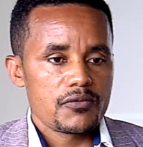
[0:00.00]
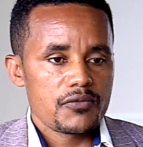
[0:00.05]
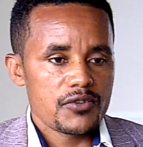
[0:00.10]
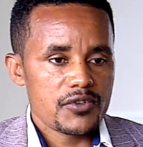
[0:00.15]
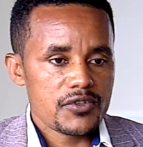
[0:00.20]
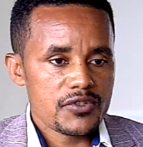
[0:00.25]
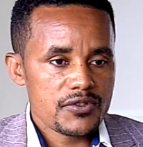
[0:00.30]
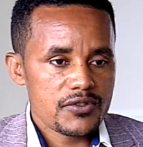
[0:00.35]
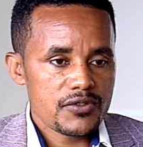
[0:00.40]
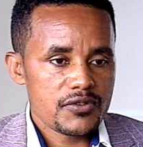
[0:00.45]

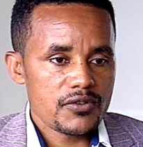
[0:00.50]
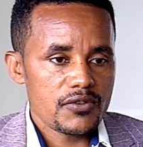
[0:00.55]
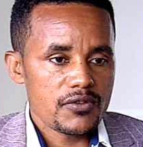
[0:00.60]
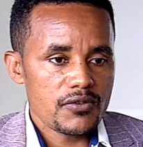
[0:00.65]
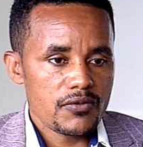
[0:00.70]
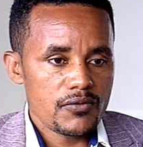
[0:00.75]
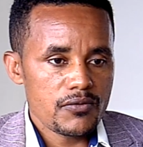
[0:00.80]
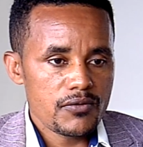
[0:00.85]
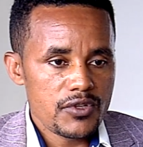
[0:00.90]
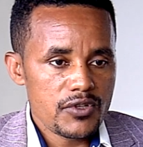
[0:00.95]
First,
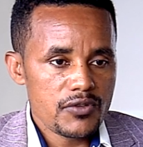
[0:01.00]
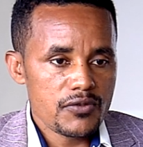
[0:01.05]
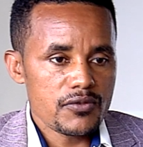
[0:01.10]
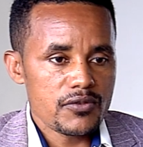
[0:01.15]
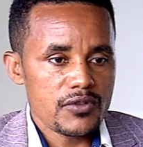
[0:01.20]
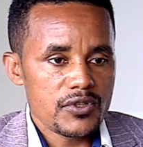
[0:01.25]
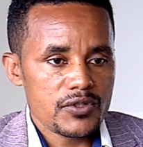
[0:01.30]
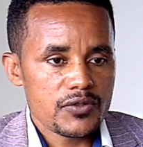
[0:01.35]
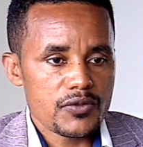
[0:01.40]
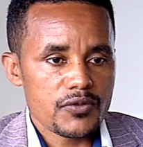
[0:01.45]
would you
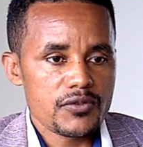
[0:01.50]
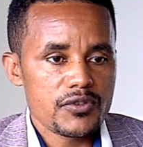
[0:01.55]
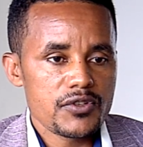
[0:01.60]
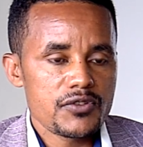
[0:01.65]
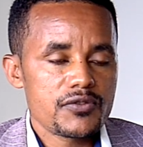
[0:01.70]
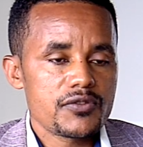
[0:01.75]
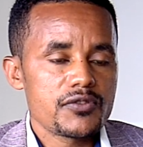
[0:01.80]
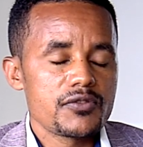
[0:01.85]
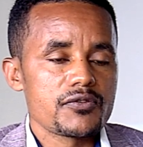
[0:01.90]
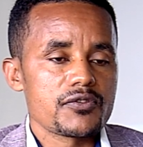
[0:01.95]

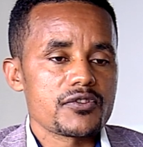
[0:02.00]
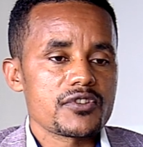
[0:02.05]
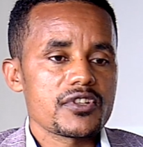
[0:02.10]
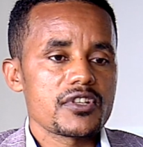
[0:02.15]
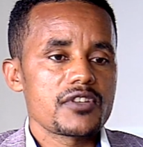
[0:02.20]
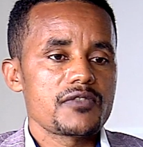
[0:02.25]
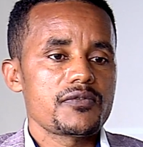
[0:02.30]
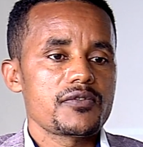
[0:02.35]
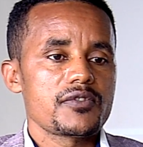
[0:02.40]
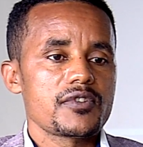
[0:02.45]
introduce
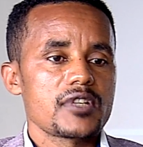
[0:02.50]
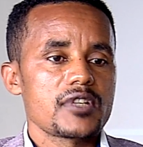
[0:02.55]
yourself?